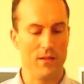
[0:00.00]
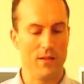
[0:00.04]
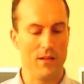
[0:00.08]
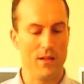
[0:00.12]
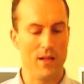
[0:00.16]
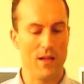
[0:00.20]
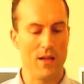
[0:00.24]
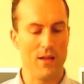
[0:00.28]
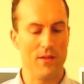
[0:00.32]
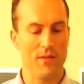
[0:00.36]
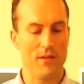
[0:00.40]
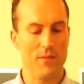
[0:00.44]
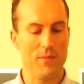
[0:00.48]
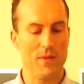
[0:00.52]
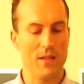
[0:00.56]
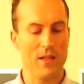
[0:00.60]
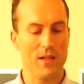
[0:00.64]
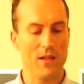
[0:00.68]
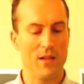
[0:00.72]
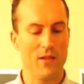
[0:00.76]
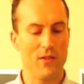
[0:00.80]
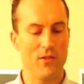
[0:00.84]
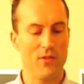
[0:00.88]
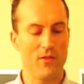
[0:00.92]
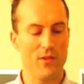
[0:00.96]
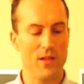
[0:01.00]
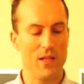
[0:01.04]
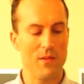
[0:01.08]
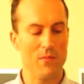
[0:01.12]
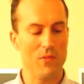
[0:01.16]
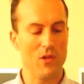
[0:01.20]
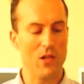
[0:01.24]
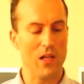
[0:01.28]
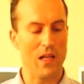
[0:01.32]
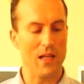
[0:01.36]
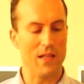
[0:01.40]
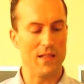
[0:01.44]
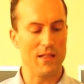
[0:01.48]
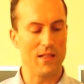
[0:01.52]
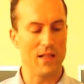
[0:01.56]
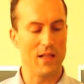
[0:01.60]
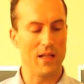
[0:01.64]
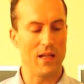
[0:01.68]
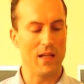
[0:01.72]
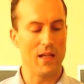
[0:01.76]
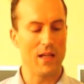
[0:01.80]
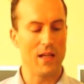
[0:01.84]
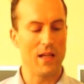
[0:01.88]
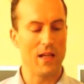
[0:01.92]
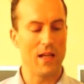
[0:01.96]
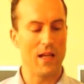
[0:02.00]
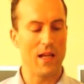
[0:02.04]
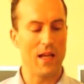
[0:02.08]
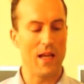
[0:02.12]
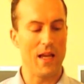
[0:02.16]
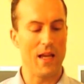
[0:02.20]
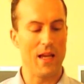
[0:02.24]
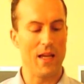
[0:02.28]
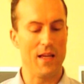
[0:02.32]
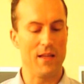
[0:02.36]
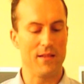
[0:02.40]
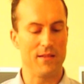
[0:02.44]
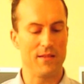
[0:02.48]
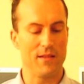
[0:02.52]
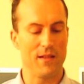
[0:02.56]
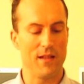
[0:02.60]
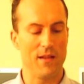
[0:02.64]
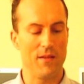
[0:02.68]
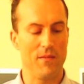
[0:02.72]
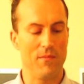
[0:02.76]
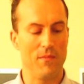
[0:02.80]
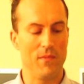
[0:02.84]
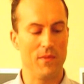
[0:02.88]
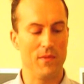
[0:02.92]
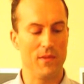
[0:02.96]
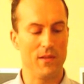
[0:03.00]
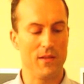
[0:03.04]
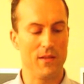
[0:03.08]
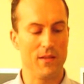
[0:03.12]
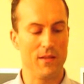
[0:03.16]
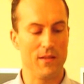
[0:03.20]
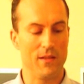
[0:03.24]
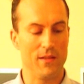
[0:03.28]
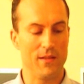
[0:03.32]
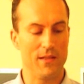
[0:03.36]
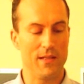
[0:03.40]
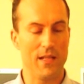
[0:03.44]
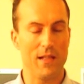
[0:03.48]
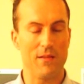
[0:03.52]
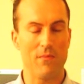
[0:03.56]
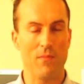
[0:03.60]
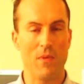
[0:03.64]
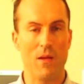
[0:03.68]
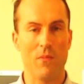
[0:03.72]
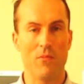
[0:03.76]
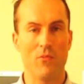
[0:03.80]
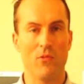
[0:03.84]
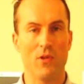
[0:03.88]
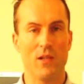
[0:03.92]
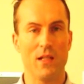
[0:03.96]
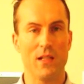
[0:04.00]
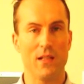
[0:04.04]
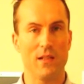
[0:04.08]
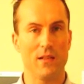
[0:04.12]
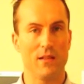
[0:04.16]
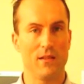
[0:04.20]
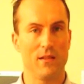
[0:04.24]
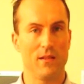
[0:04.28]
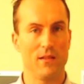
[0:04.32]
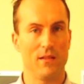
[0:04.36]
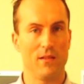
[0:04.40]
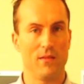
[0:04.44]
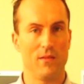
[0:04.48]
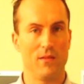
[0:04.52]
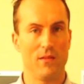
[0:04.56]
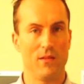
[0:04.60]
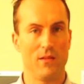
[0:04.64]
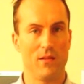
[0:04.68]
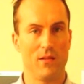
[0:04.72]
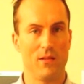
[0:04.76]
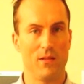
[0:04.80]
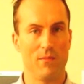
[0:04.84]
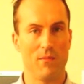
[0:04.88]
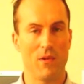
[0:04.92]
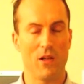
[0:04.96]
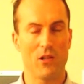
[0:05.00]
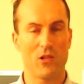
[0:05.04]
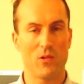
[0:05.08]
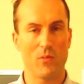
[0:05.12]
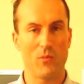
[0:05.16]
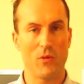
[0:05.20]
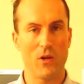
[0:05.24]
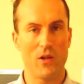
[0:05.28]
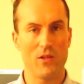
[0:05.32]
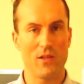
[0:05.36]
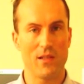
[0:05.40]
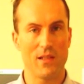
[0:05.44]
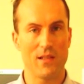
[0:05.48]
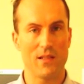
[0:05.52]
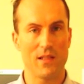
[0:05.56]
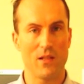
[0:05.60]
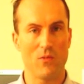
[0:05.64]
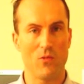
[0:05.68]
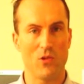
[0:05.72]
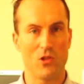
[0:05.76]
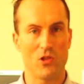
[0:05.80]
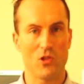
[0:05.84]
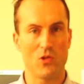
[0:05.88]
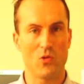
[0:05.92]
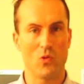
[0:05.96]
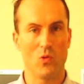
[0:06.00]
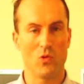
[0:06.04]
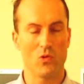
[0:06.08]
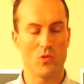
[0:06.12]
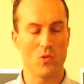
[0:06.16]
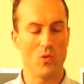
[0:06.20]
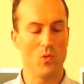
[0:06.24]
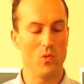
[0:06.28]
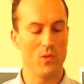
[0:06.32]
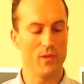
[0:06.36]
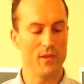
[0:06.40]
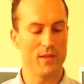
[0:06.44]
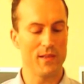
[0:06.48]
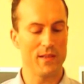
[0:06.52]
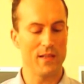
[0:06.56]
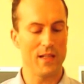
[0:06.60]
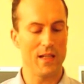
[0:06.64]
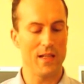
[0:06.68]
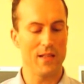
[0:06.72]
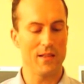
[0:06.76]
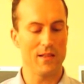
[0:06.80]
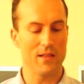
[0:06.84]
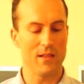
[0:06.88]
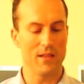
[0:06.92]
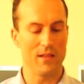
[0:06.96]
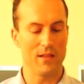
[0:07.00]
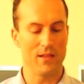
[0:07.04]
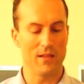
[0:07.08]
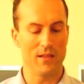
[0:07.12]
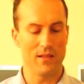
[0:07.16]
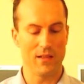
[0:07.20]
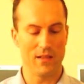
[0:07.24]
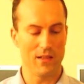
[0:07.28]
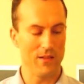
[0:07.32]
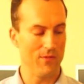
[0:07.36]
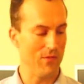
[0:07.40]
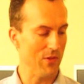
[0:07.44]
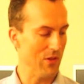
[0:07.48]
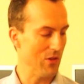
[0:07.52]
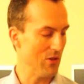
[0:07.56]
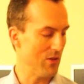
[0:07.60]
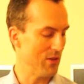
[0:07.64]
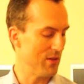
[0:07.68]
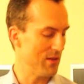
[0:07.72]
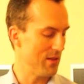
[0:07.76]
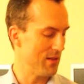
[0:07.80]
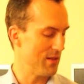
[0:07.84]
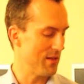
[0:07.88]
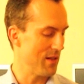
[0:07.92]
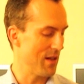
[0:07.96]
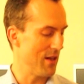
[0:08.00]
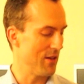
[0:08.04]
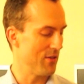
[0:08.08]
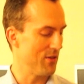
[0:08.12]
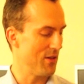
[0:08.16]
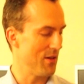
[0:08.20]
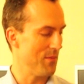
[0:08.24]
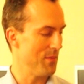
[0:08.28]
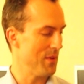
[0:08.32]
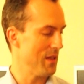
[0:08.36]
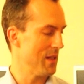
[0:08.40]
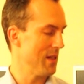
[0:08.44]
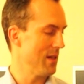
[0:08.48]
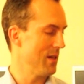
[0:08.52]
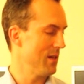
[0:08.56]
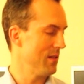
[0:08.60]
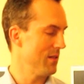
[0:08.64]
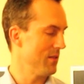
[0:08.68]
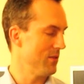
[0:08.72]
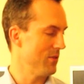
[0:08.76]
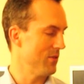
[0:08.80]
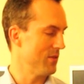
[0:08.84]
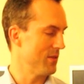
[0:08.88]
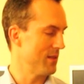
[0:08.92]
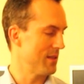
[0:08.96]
Now the BI3 emulator has the set memory microprocessor which stores all the sets, and if you look at this diagram here, you'll